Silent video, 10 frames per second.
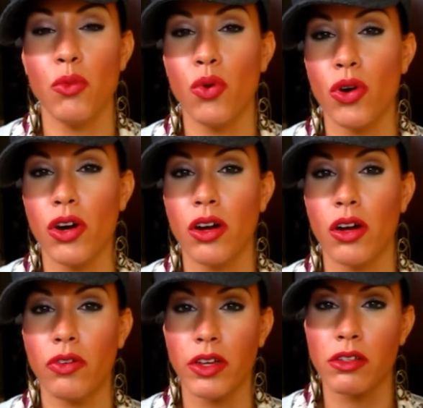more
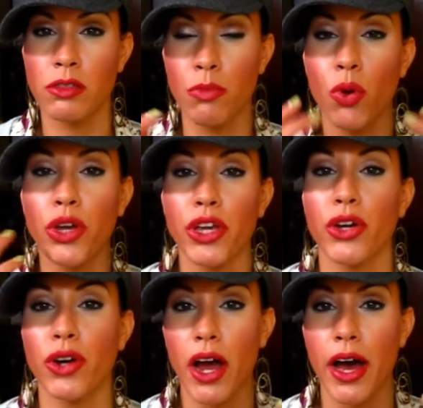of a
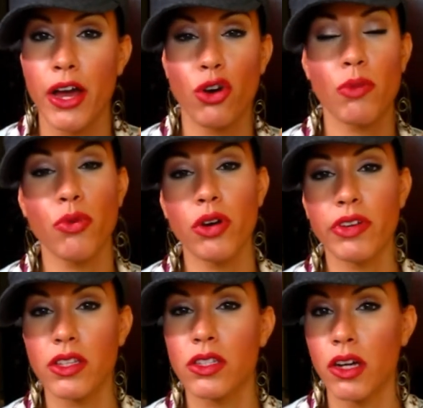smokier eye, or more of
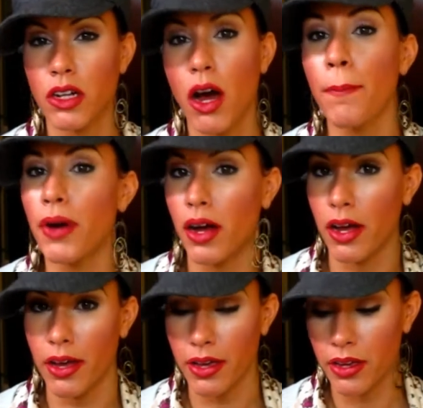a done up
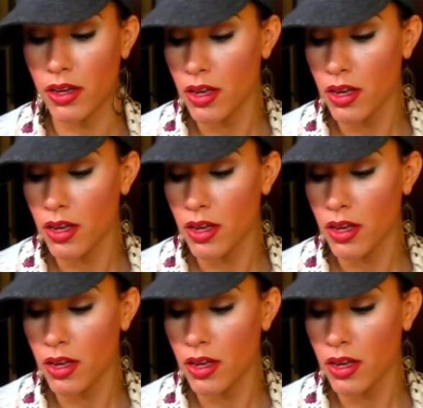eye.